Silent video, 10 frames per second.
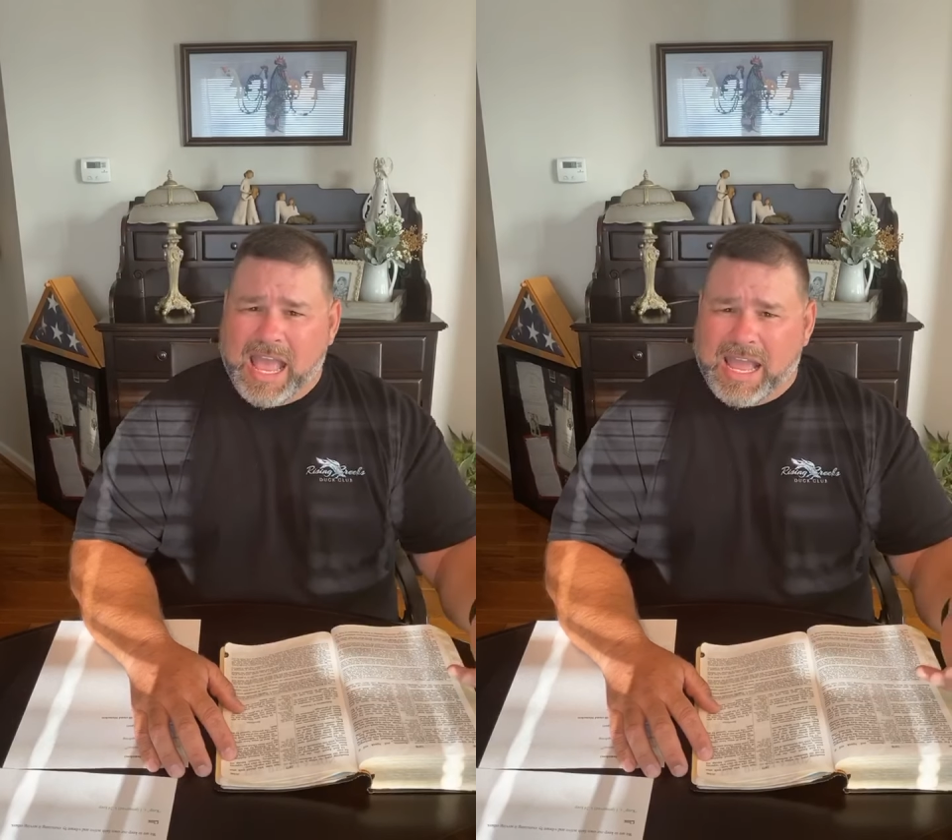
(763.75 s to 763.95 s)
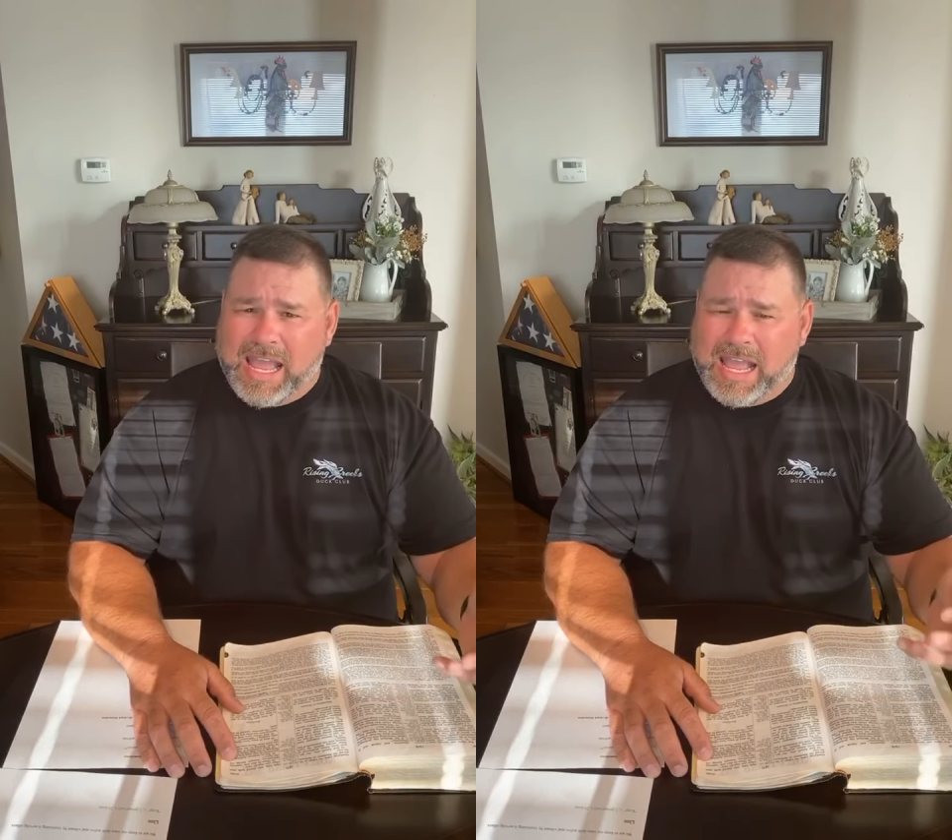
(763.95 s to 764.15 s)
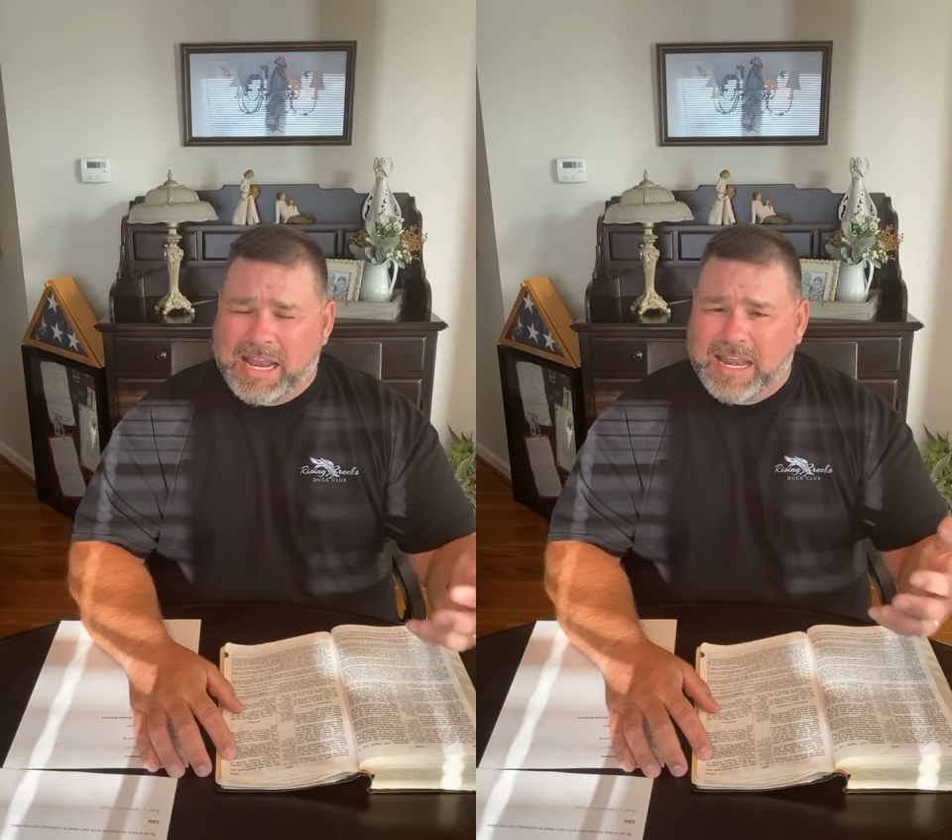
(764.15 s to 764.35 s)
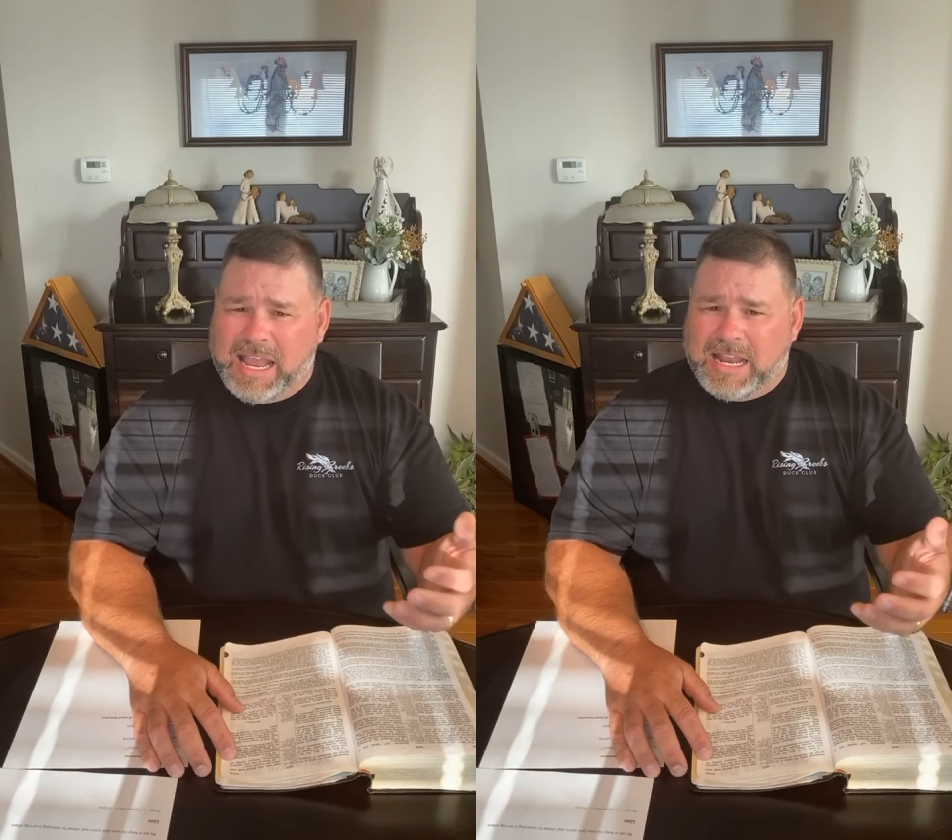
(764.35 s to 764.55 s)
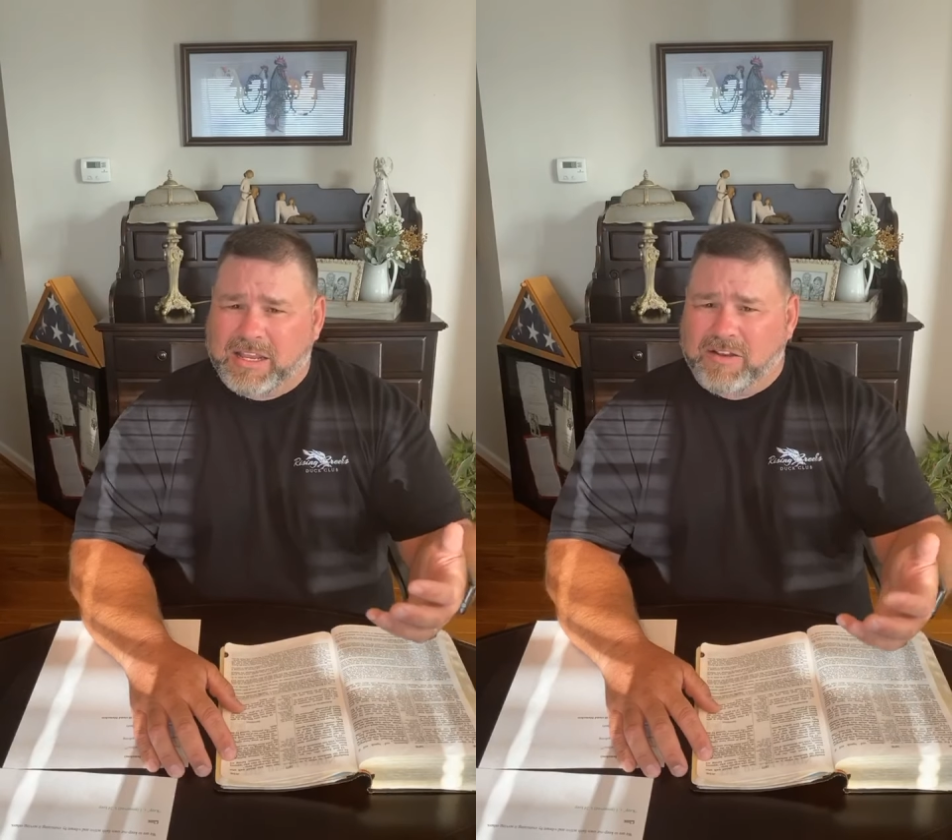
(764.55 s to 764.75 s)
and,
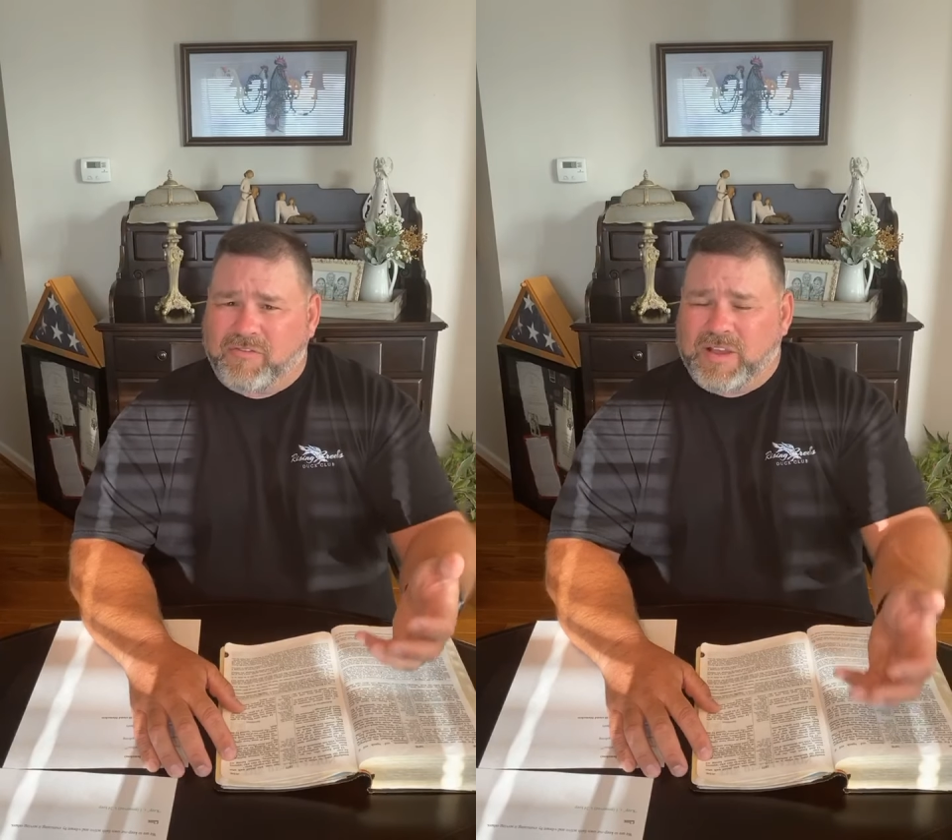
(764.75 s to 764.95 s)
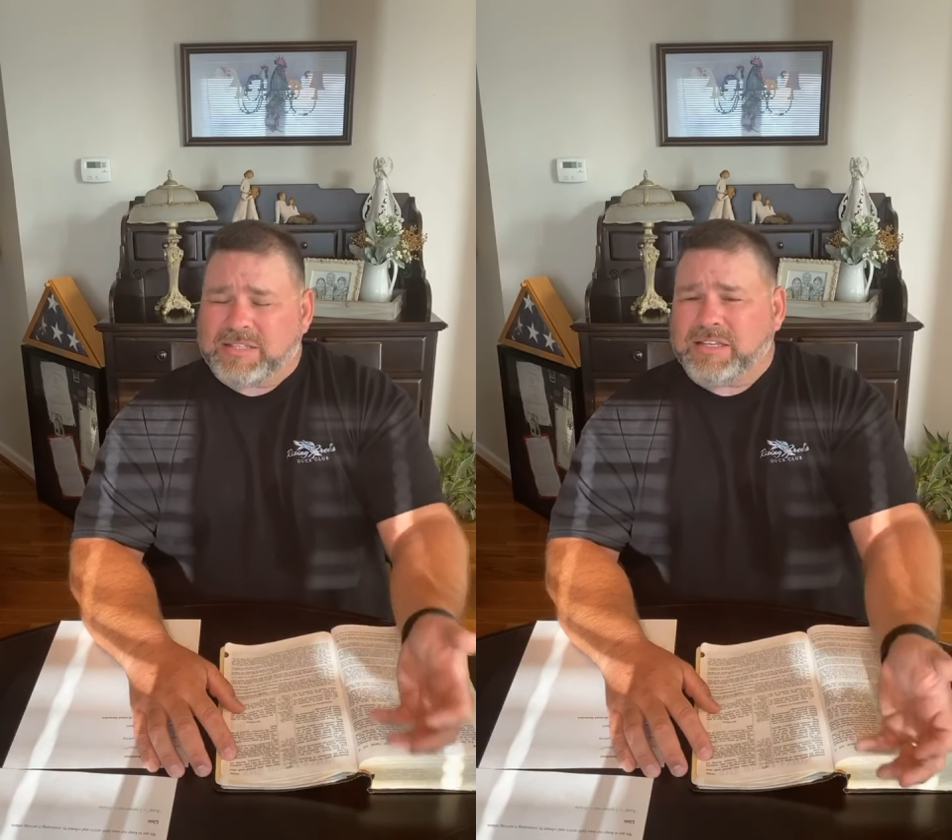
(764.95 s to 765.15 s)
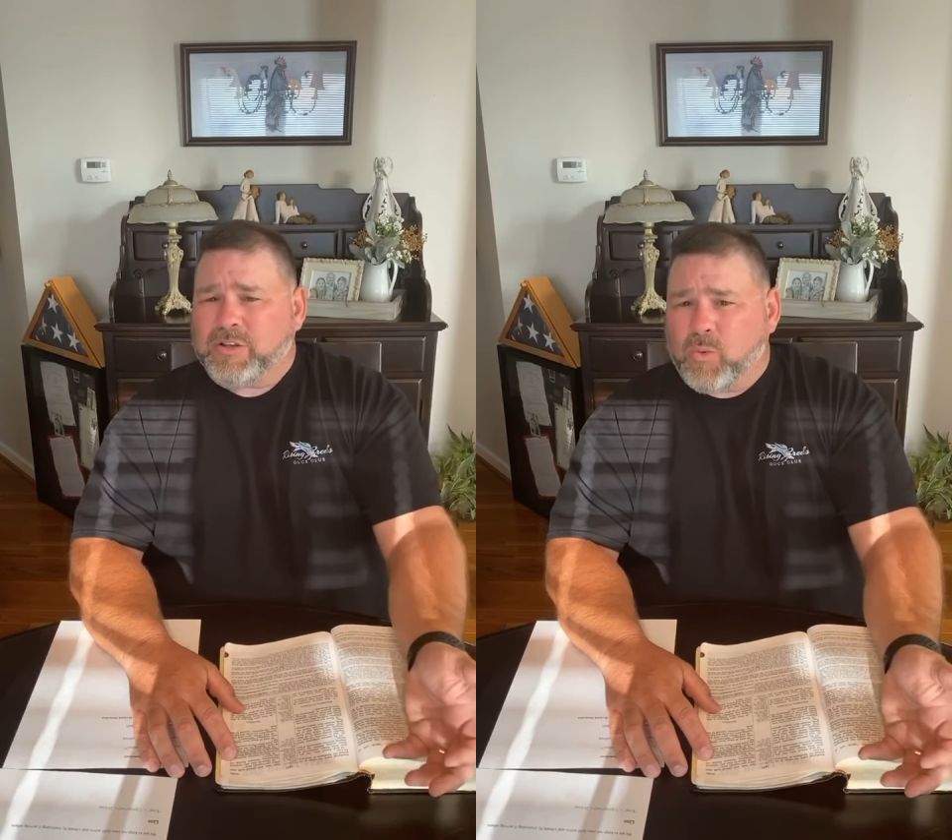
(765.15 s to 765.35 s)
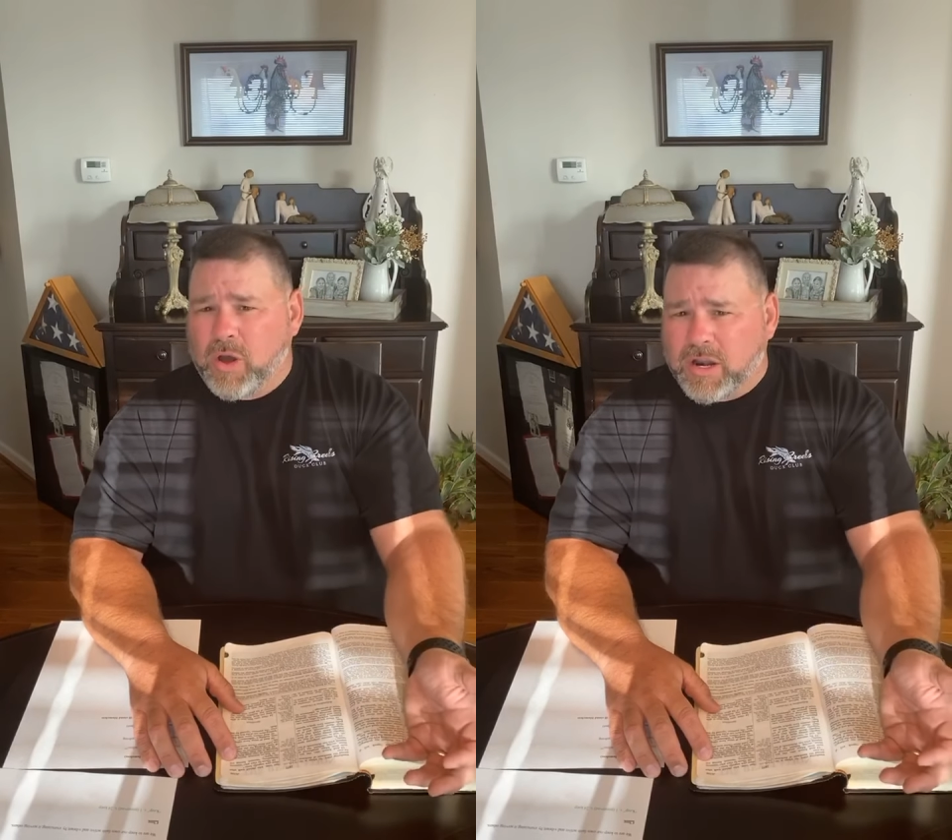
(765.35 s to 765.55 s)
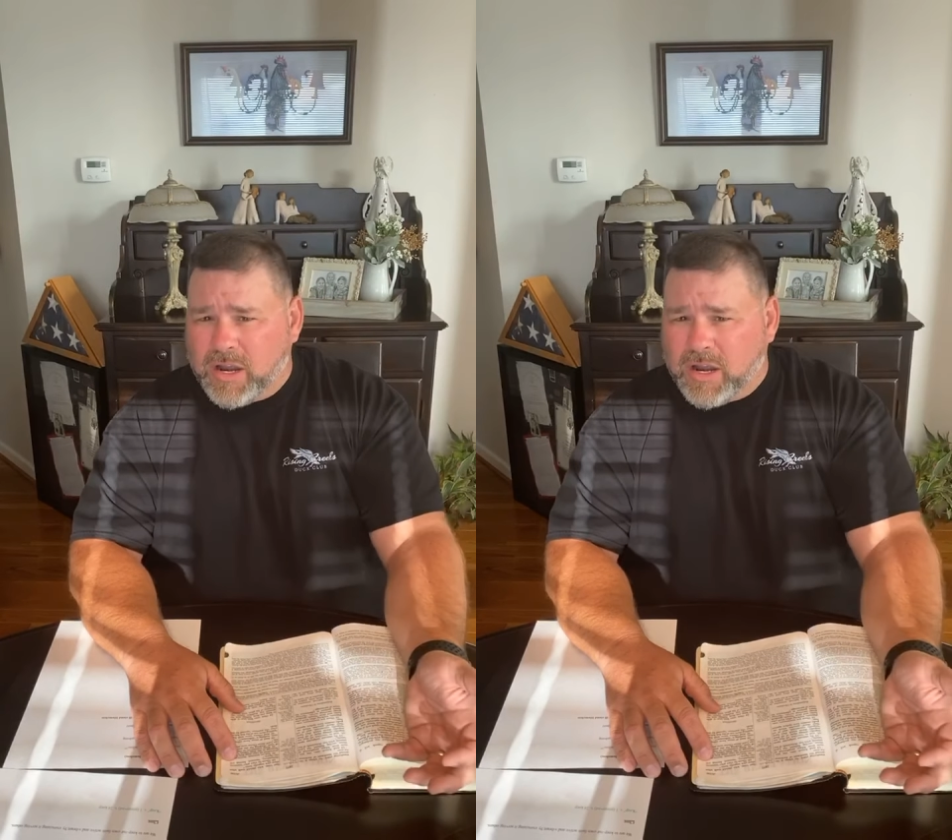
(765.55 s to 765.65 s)
and, confessing to one